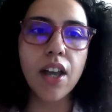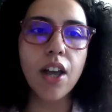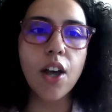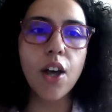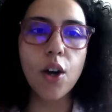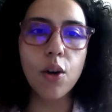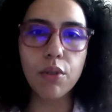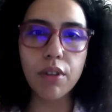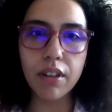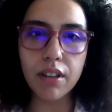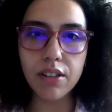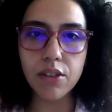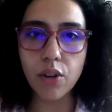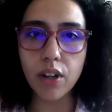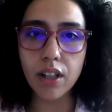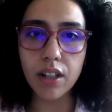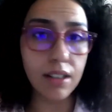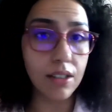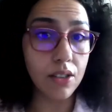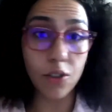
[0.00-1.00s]
with Israel
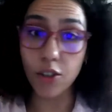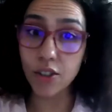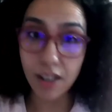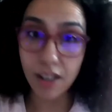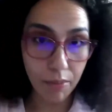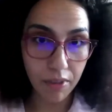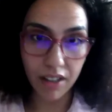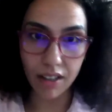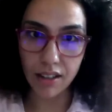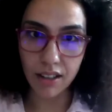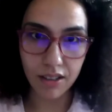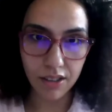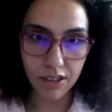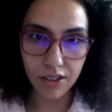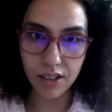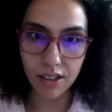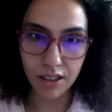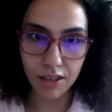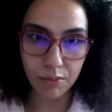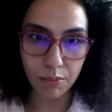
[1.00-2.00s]
is not something that is
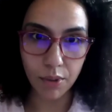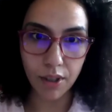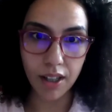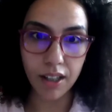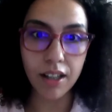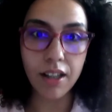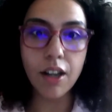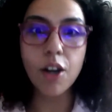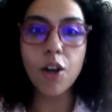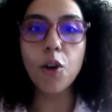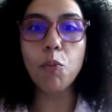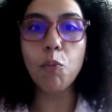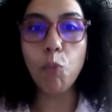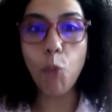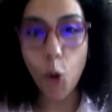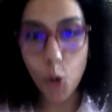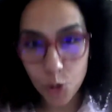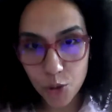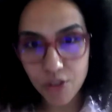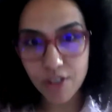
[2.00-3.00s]
seen by
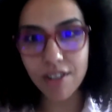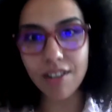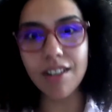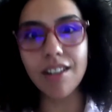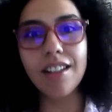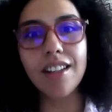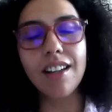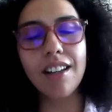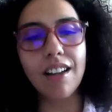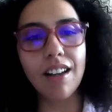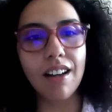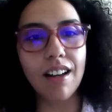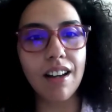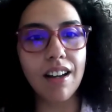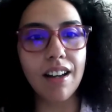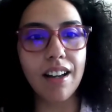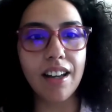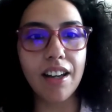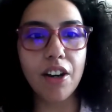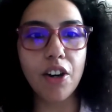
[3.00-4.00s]
most
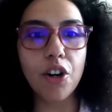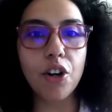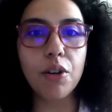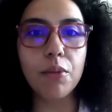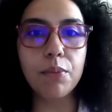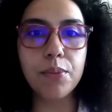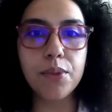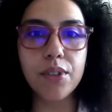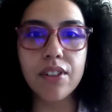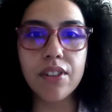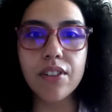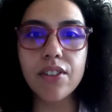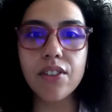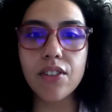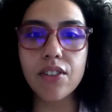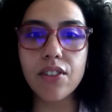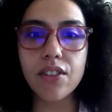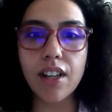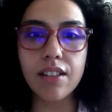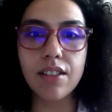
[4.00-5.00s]
Arab
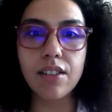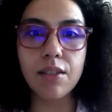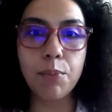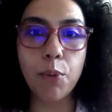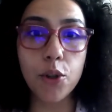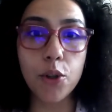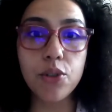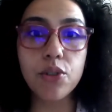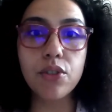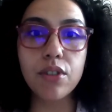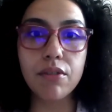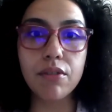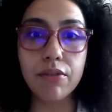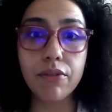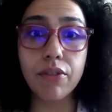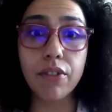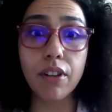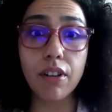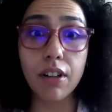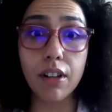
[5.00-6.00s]
citizens as a
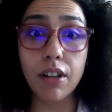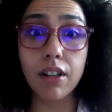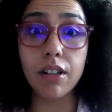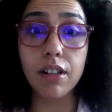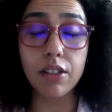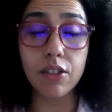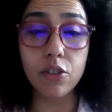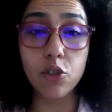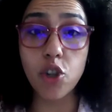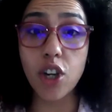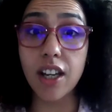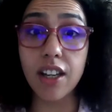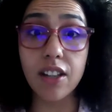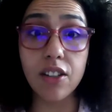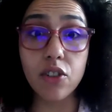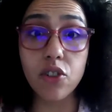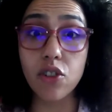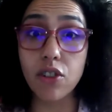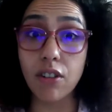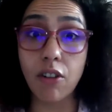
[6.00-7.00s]
positive
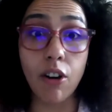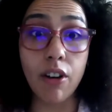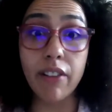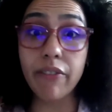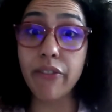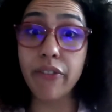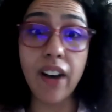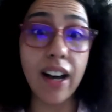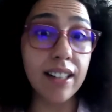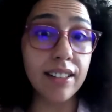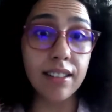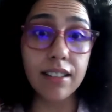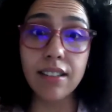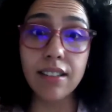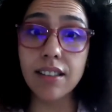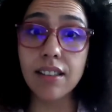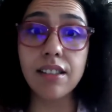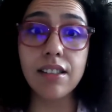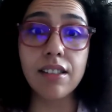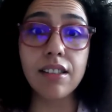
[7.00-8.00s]
change. In fact,
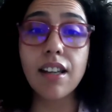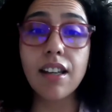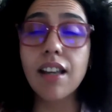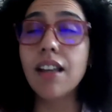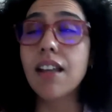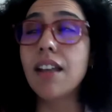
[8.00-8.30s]
it is